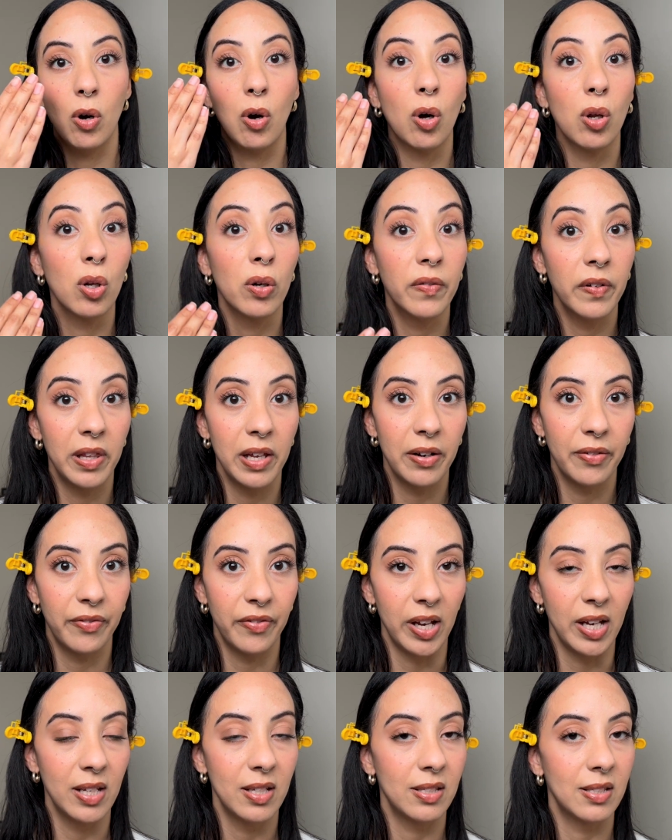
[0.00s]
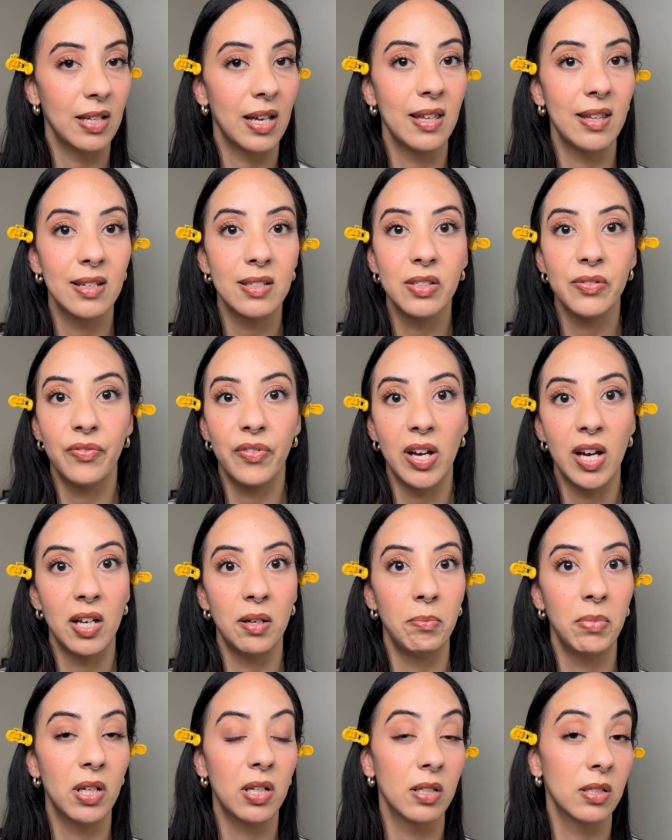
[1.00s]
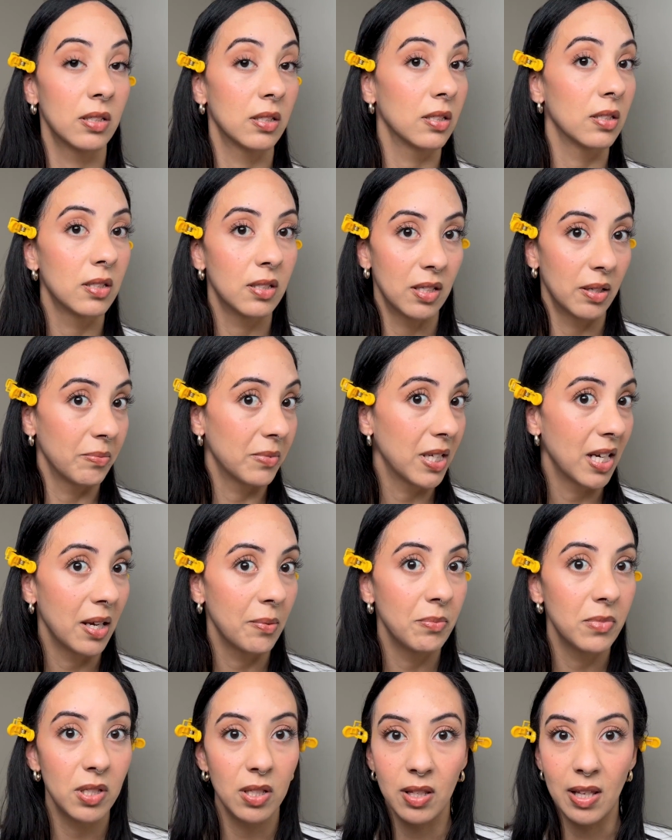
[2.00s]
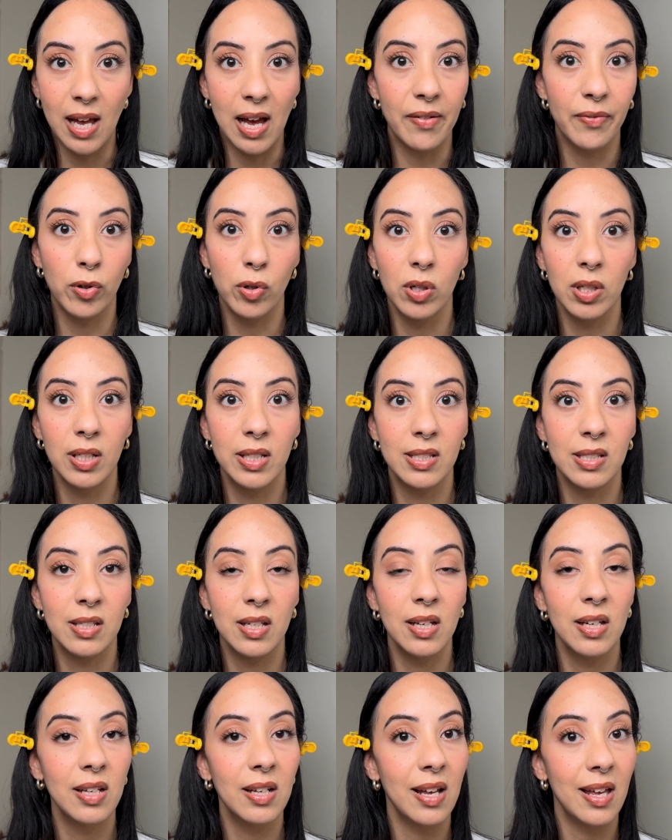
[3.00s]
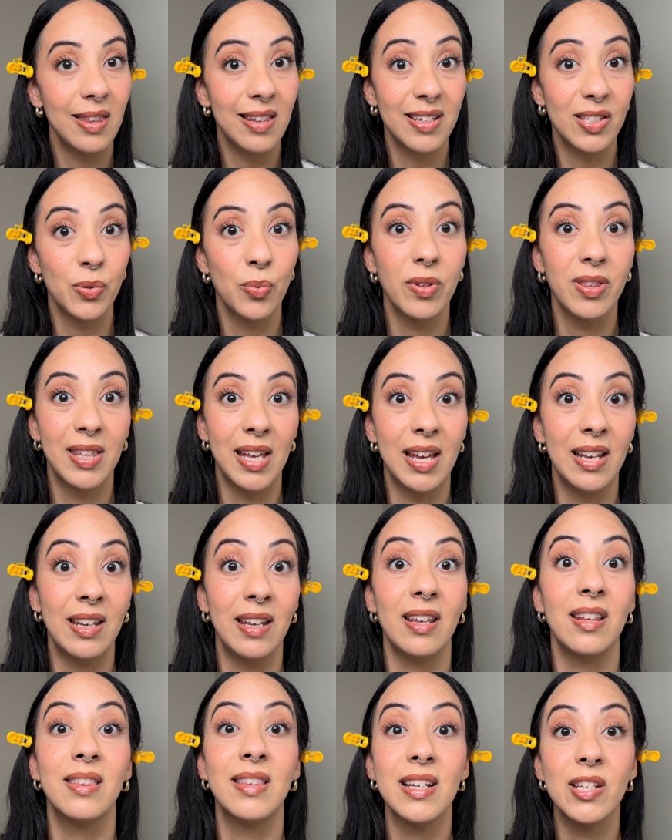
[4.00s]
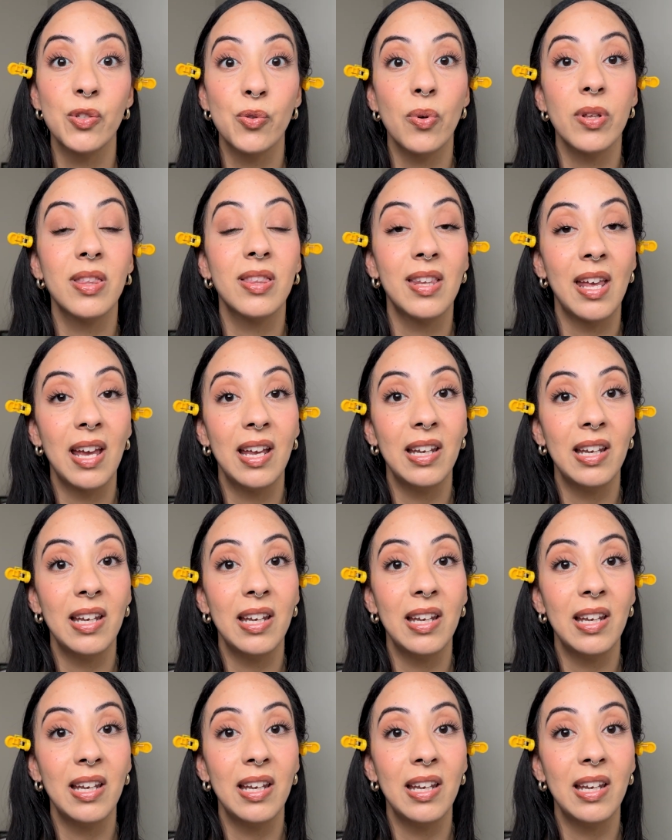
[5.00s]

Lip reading: all over their face, and that's fine because sometimes they have oily skin and that's what they need. That's what they